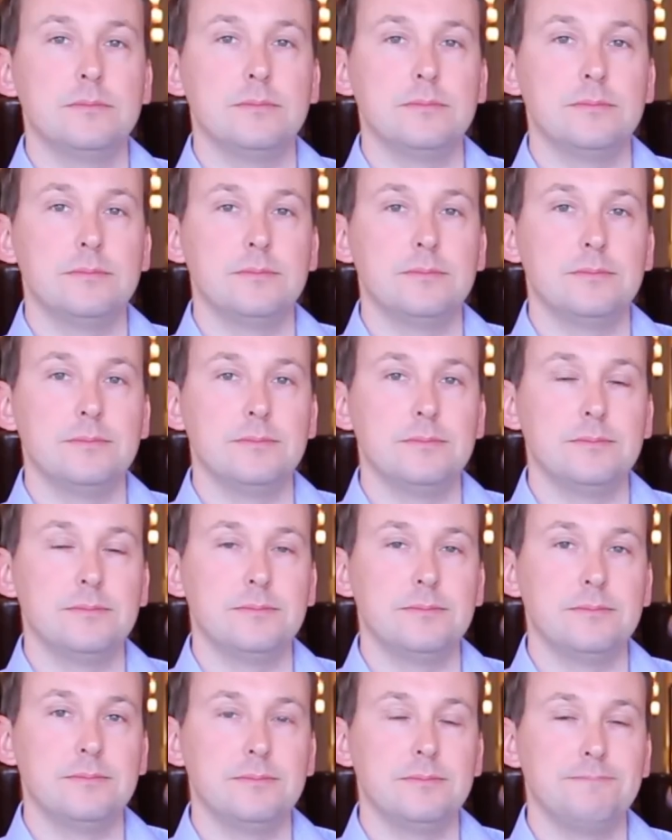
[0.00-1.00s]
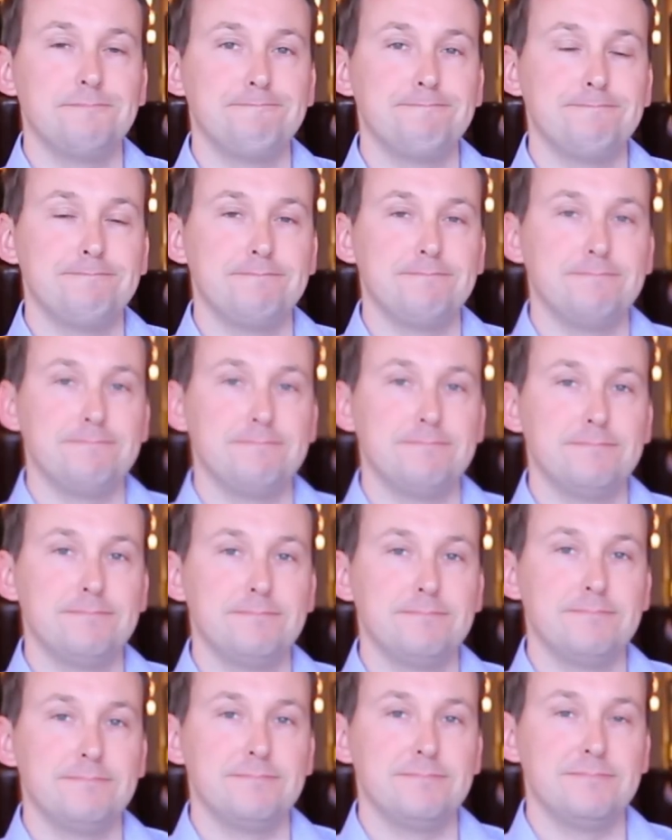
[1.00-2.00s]

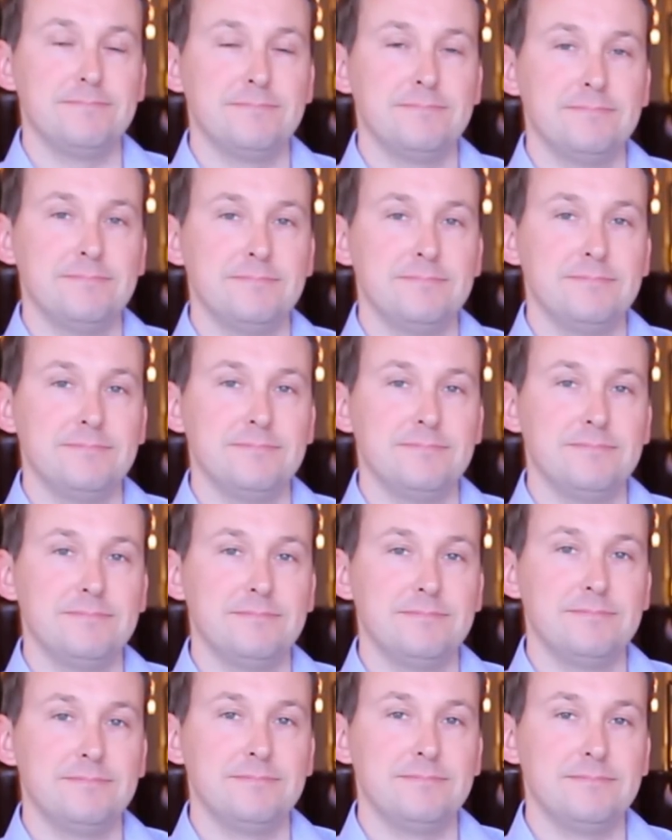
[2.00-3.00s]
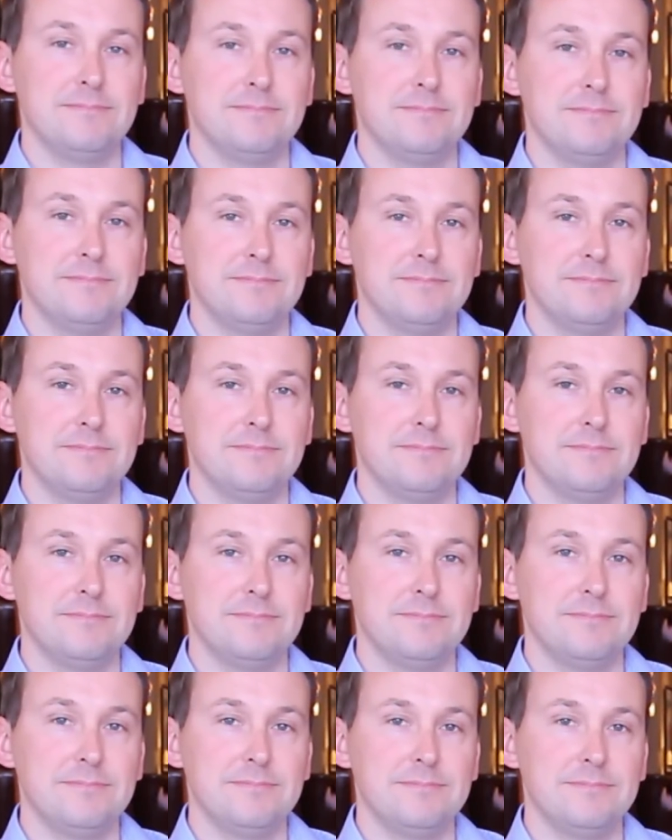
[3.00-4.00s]

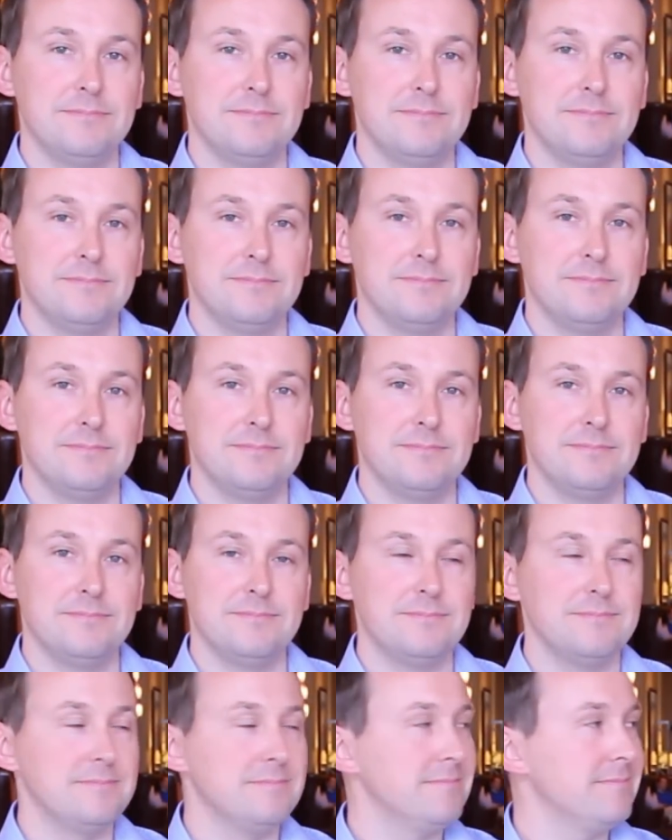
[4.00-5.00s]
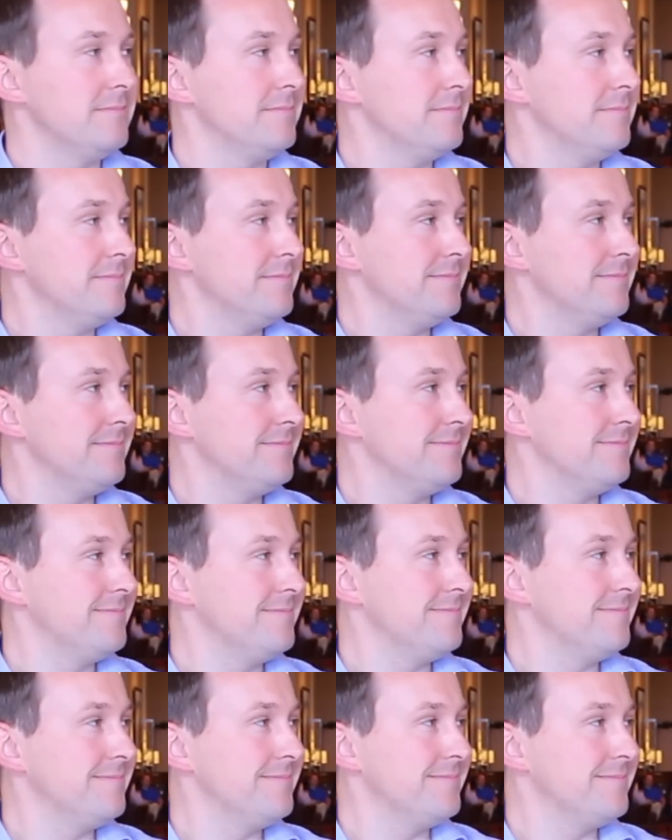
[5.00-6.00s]

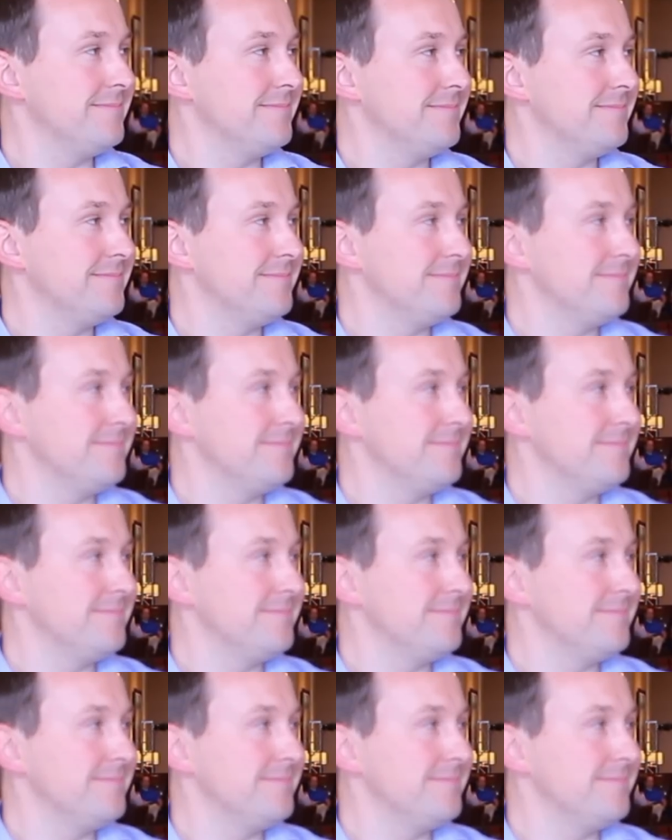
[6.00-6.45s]
(silent)